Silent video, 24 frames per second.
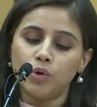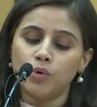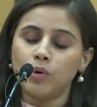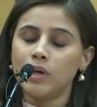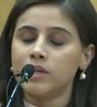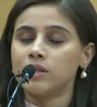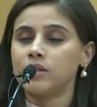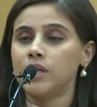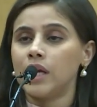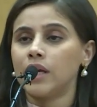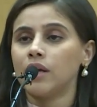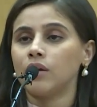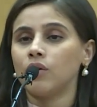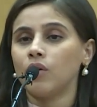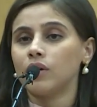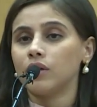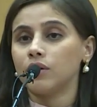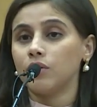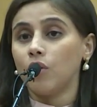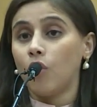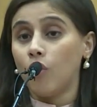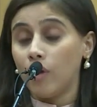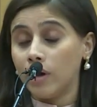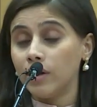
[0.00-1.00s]
who has taken
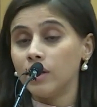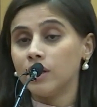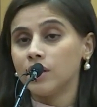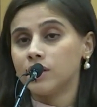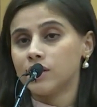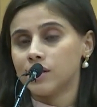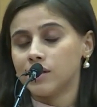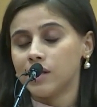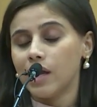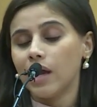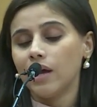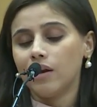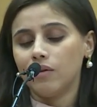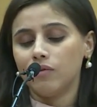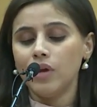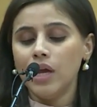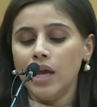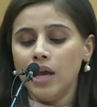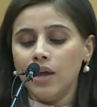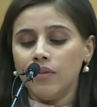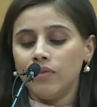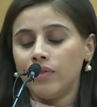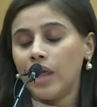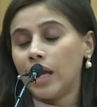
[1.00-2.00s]
it on itself
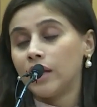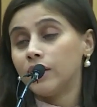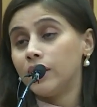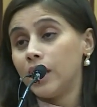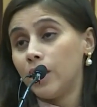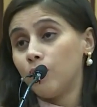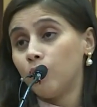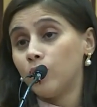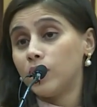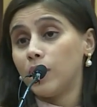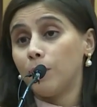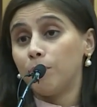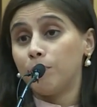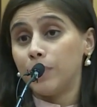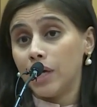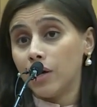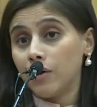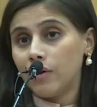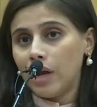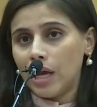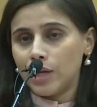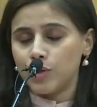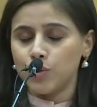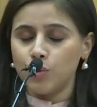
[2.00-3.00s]
that they would
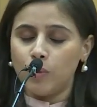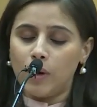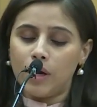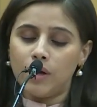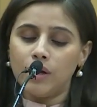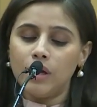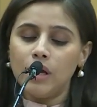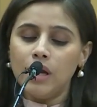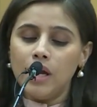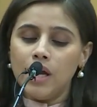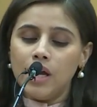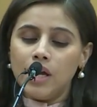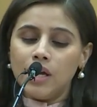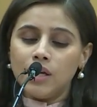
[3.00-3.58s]
appear as one,